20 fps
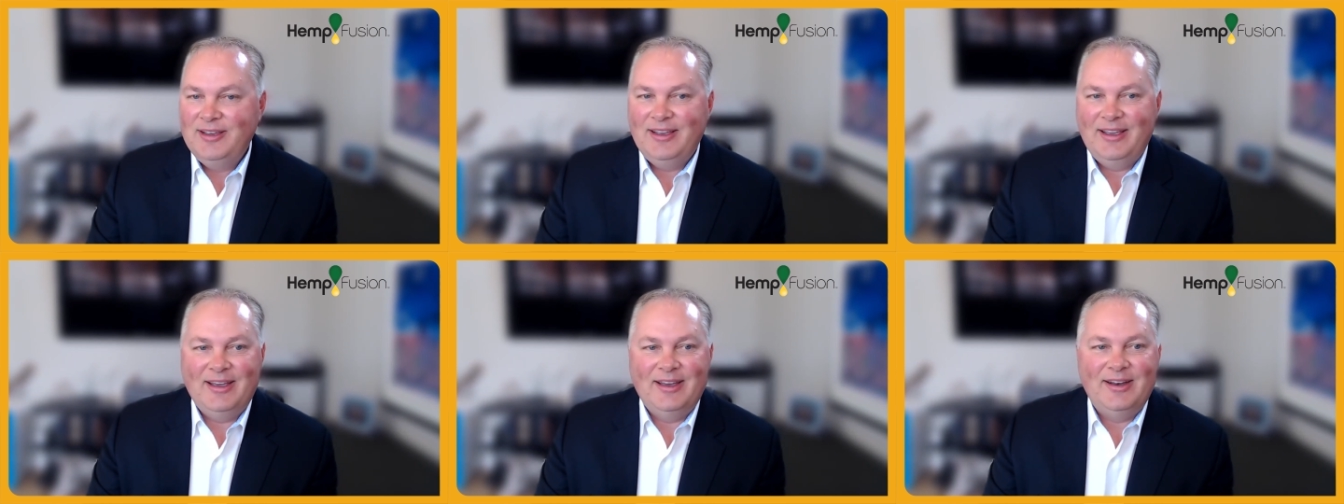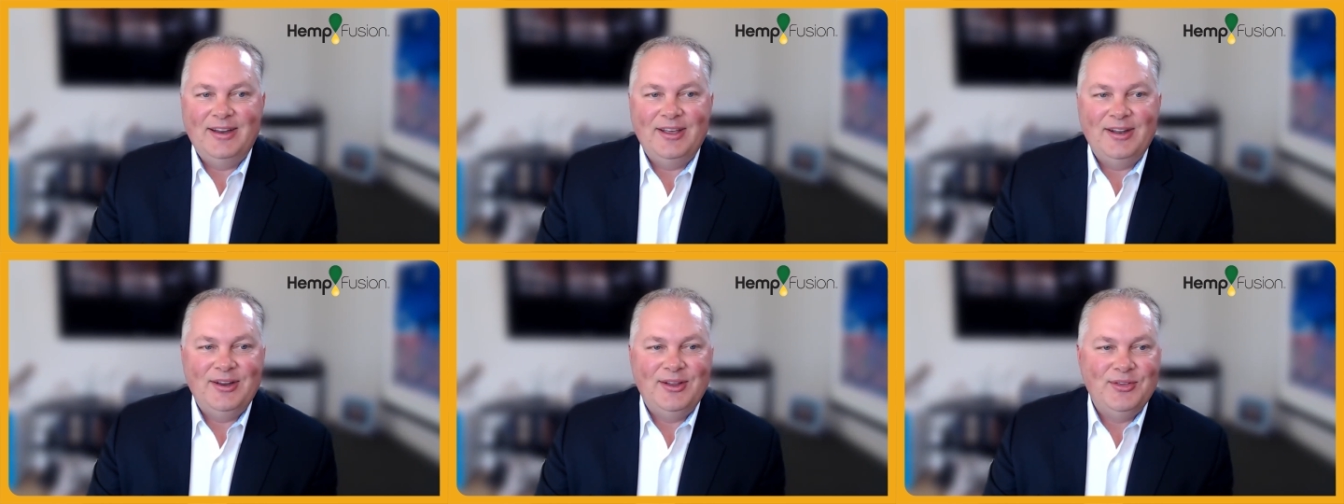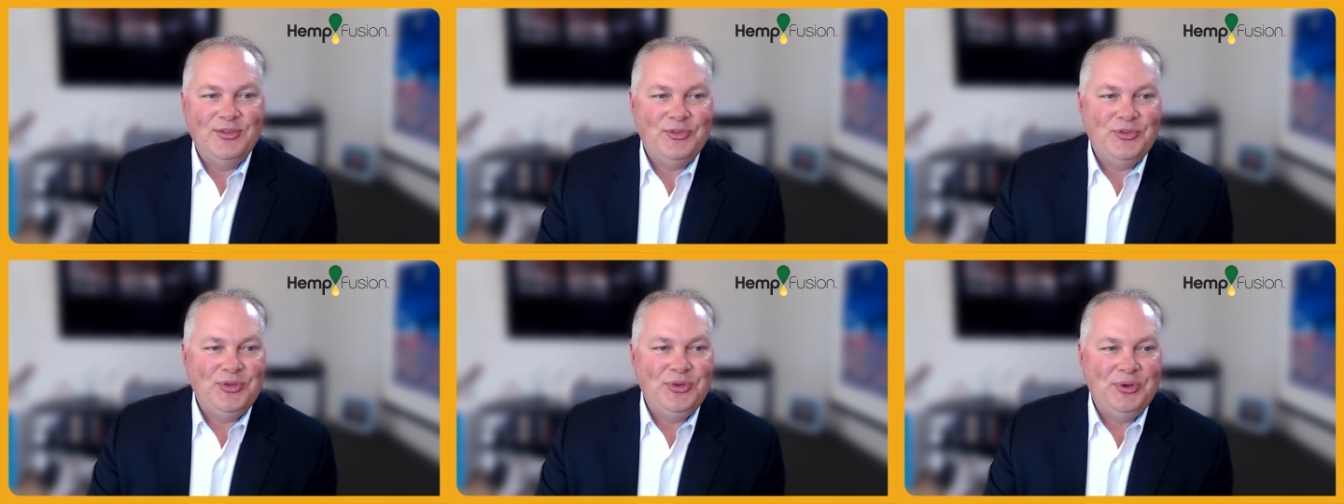and it
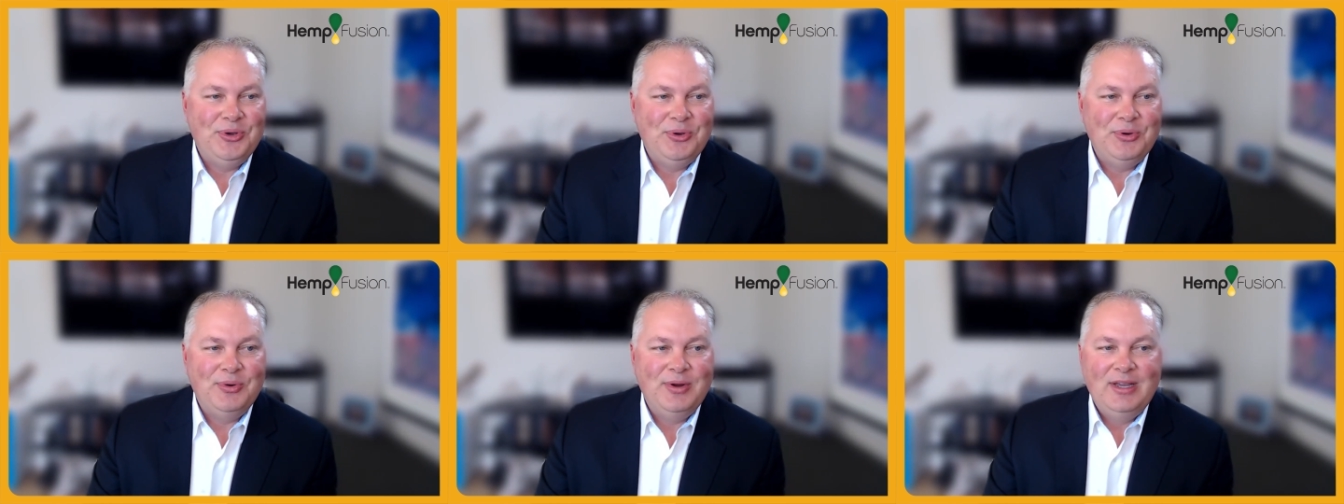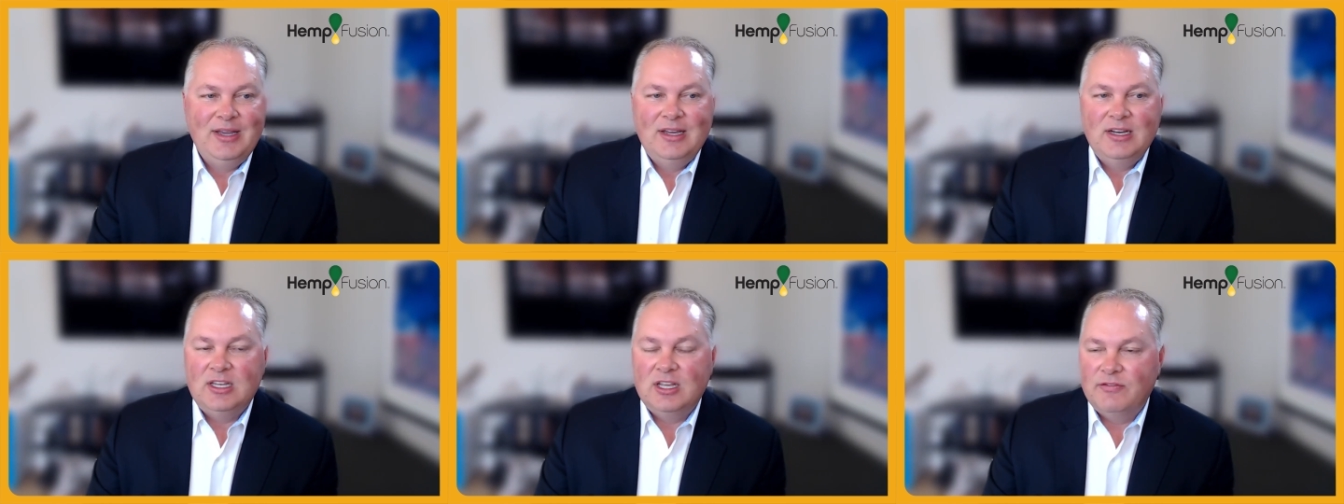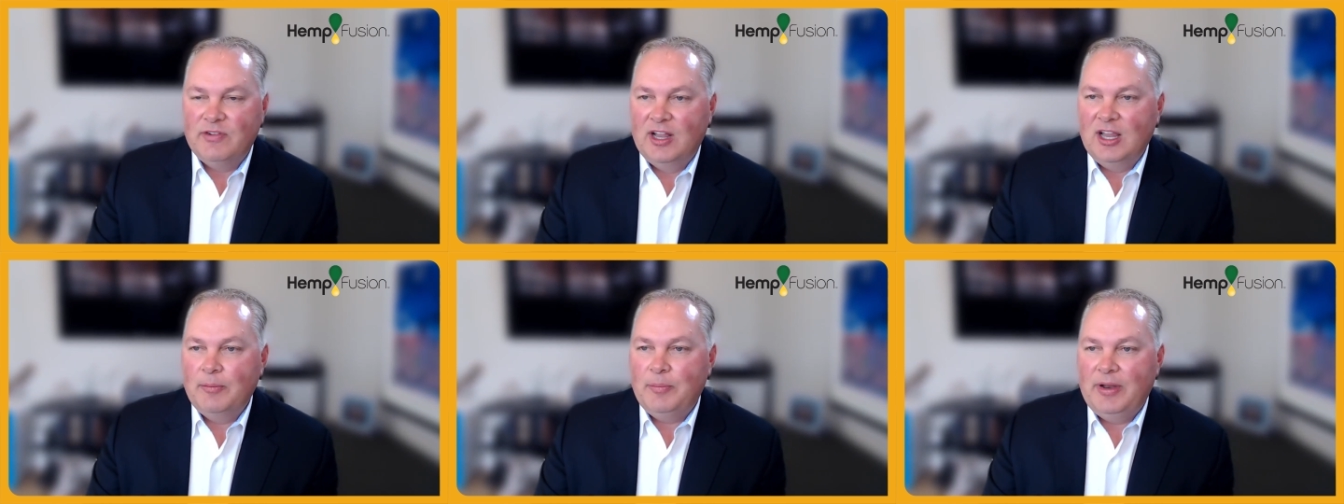is to
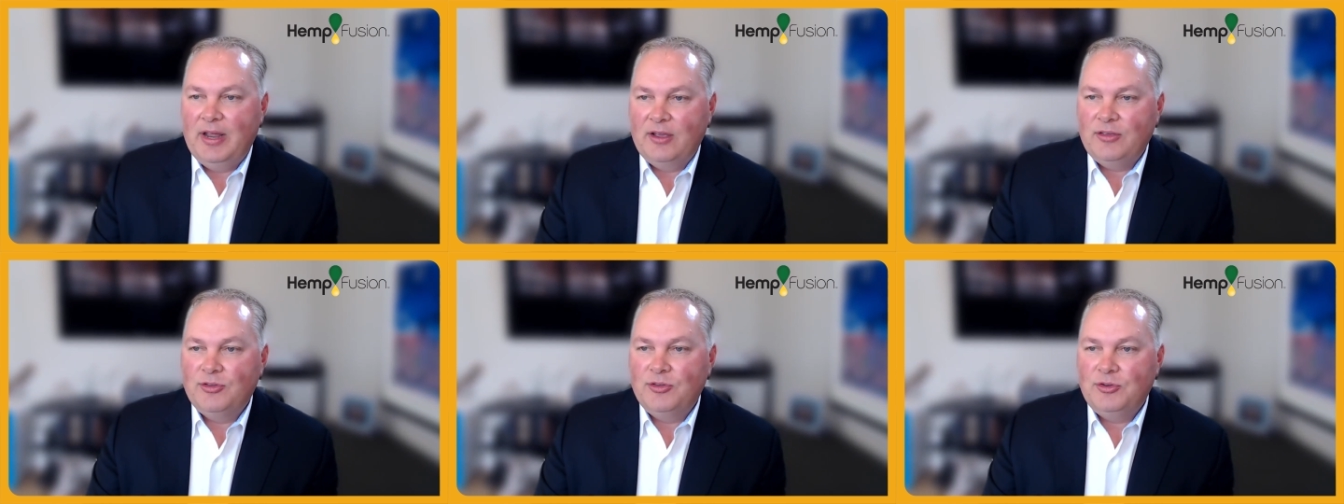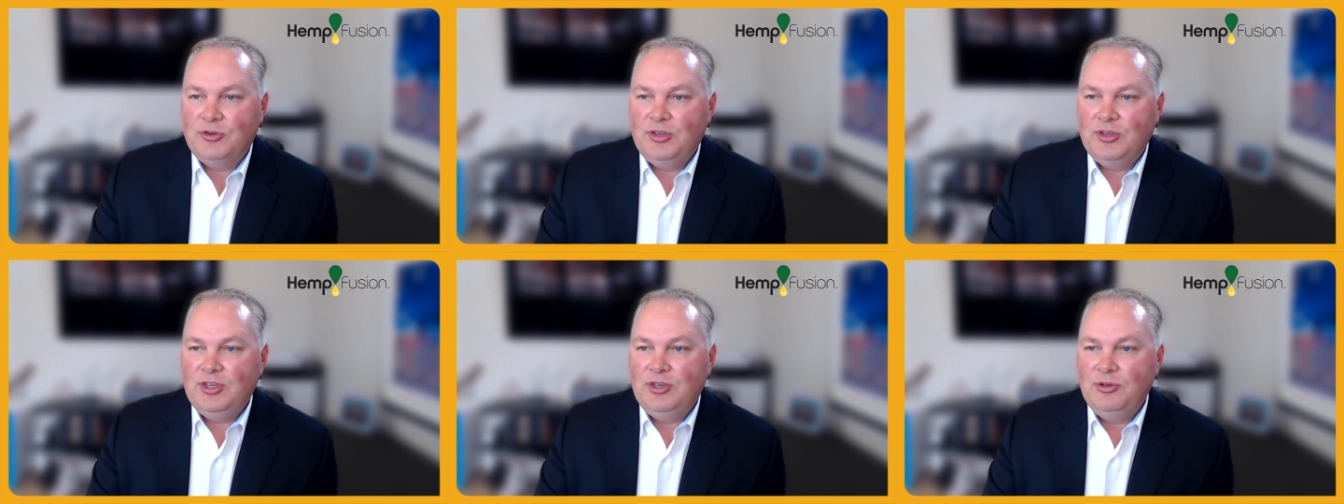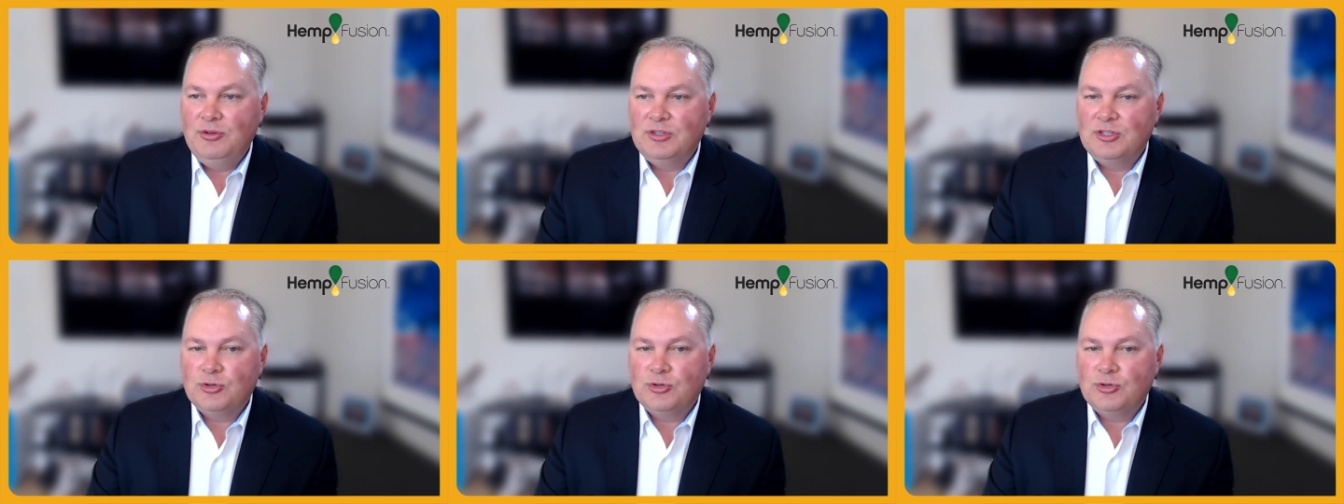develop and execute